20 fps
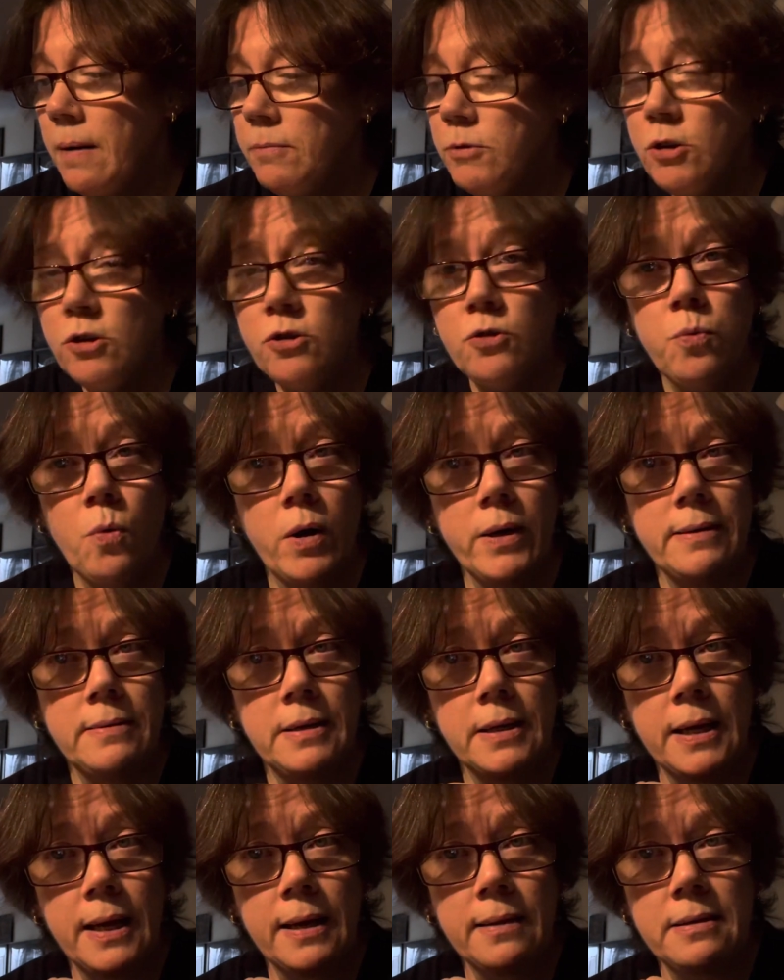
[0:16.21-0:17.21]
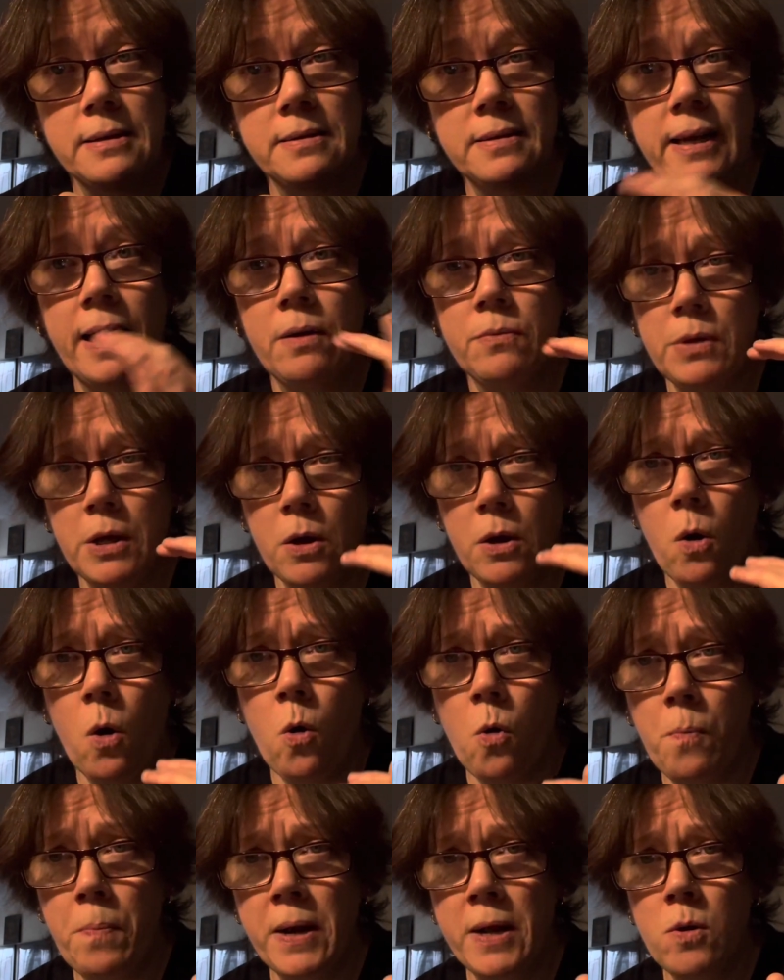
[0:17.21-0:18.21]
Just wanted to get this out in the
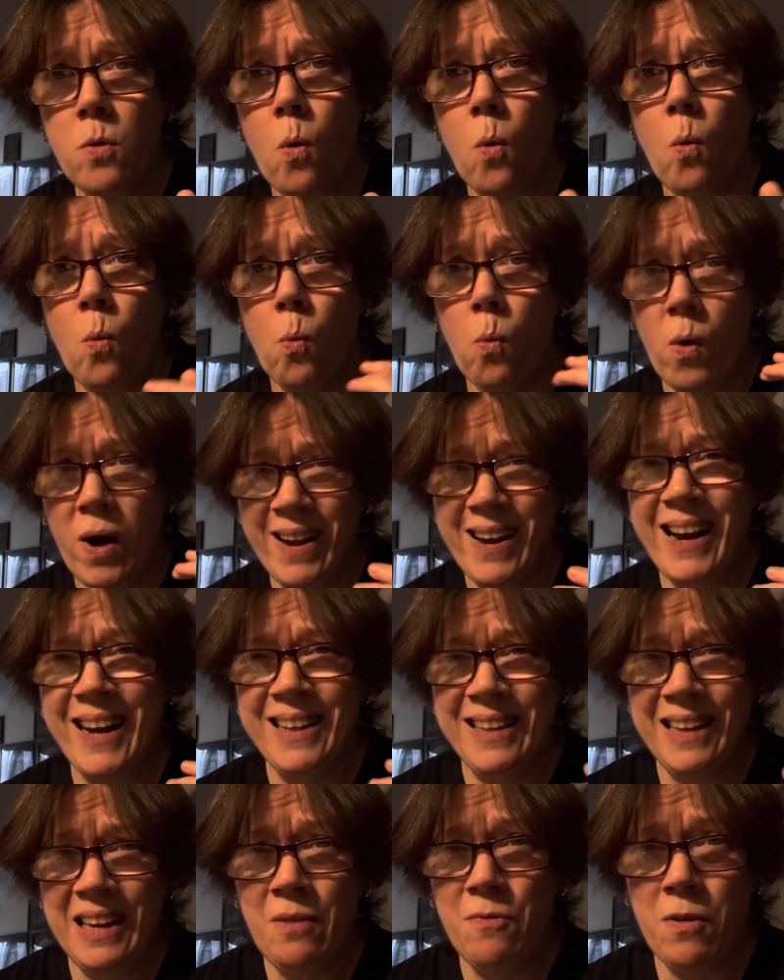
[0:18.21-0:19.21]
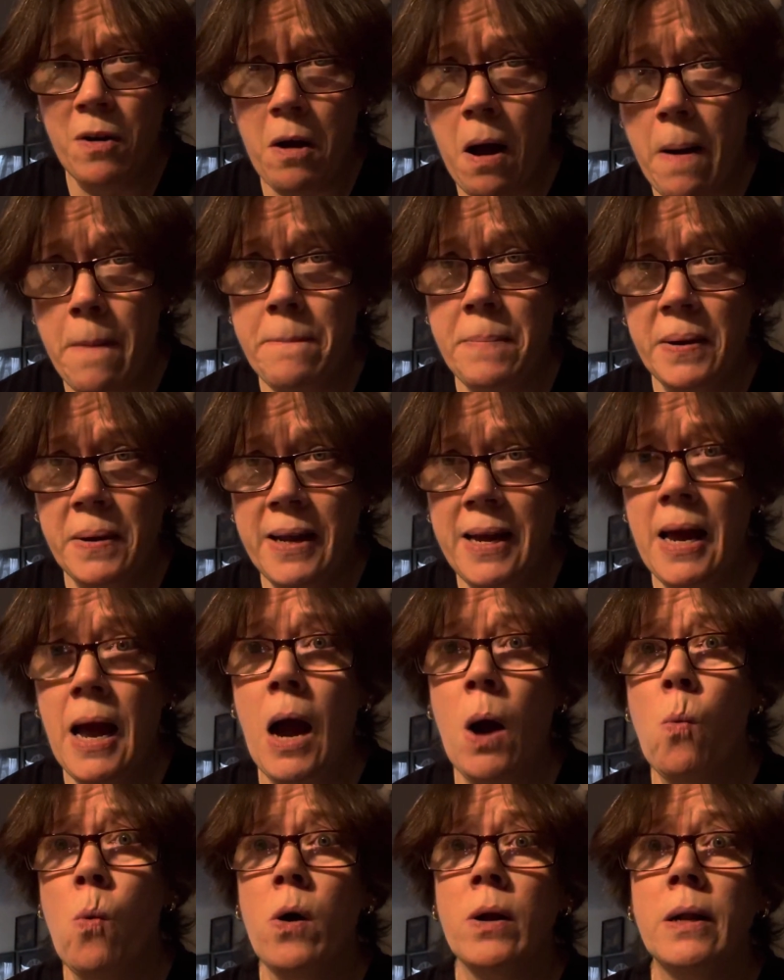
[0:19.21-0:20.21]
open. When I leave a company,
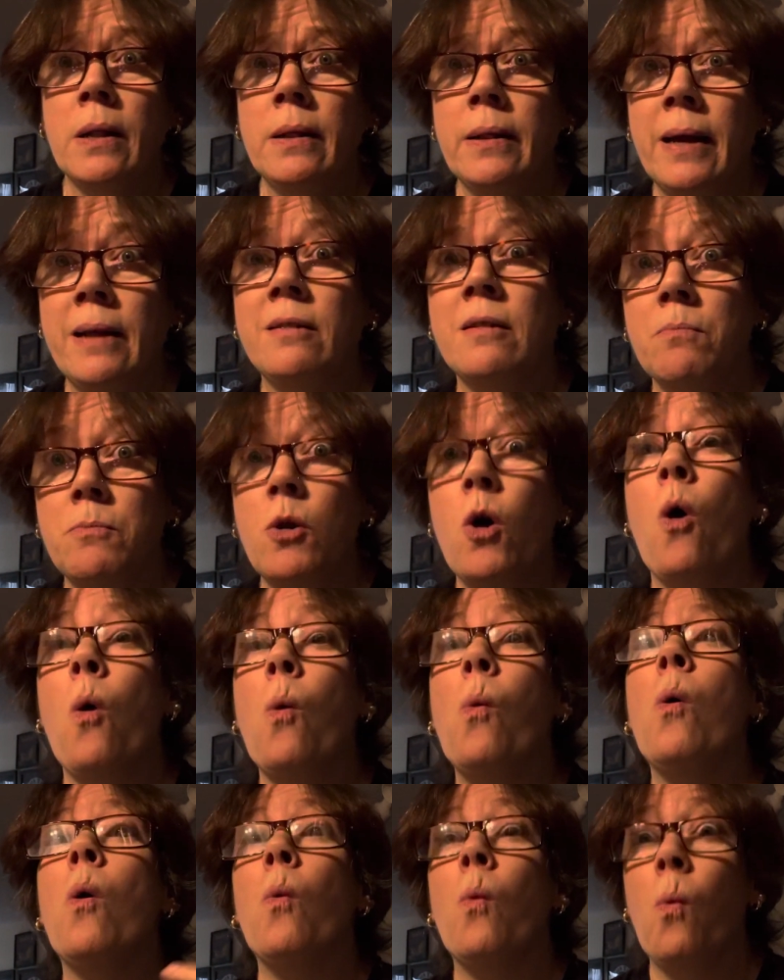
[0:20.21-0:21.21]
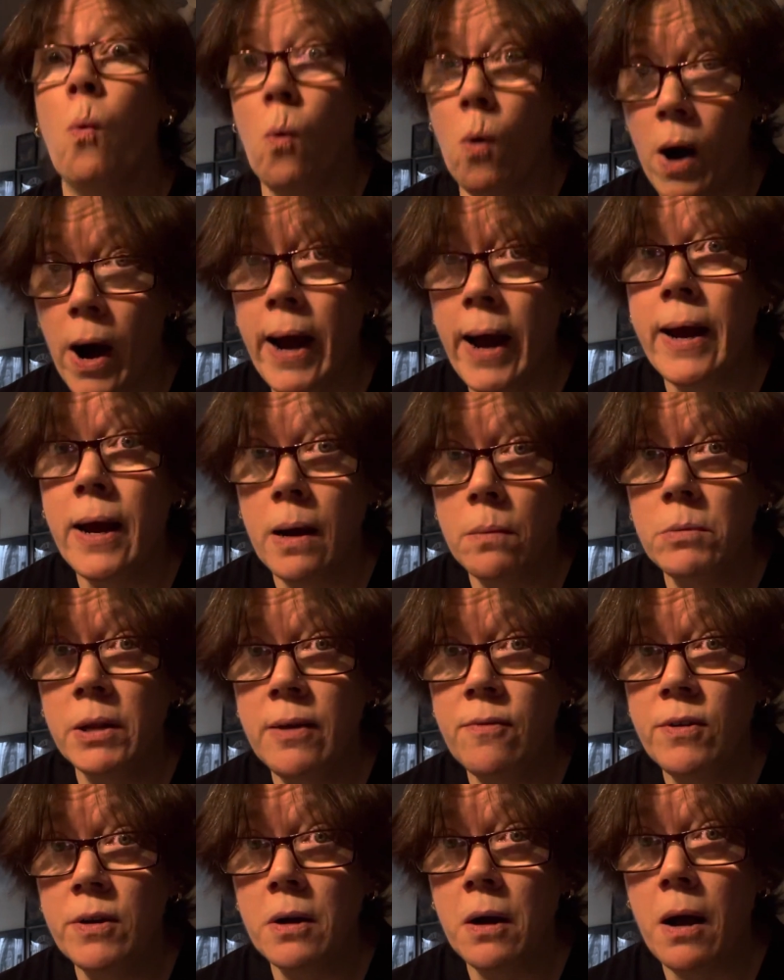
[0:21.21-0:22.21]
I wanna let them know why I'm
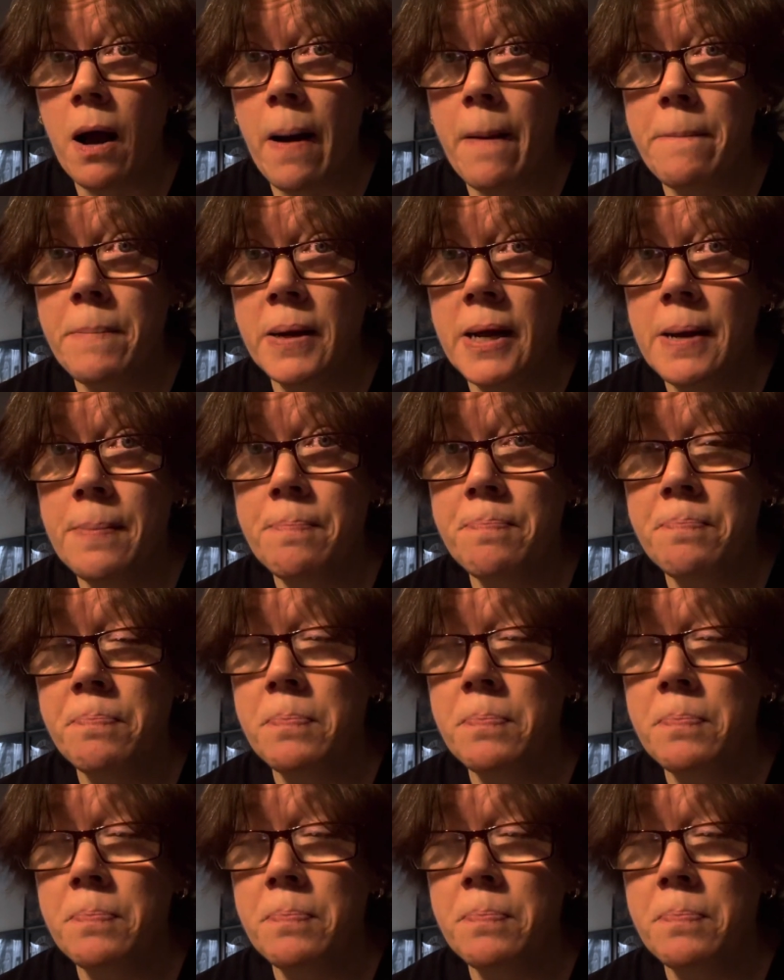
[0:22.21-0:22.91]
leaving a company.